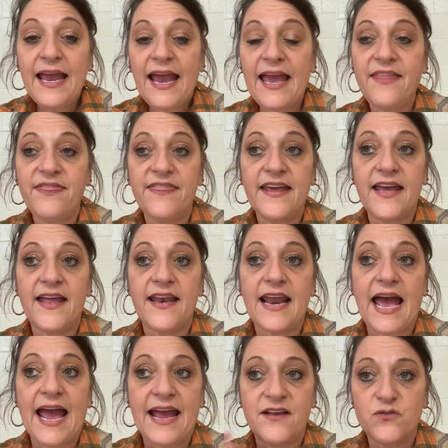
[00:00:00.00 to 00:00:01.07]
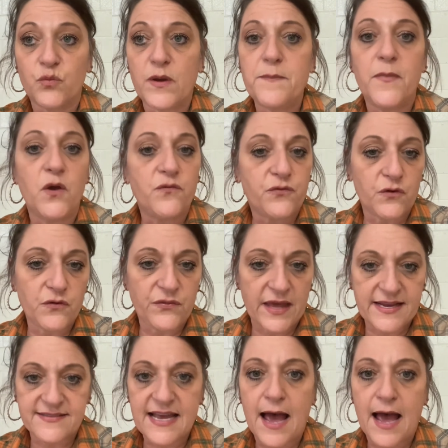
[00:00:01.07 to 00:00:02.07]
And then as we move through things,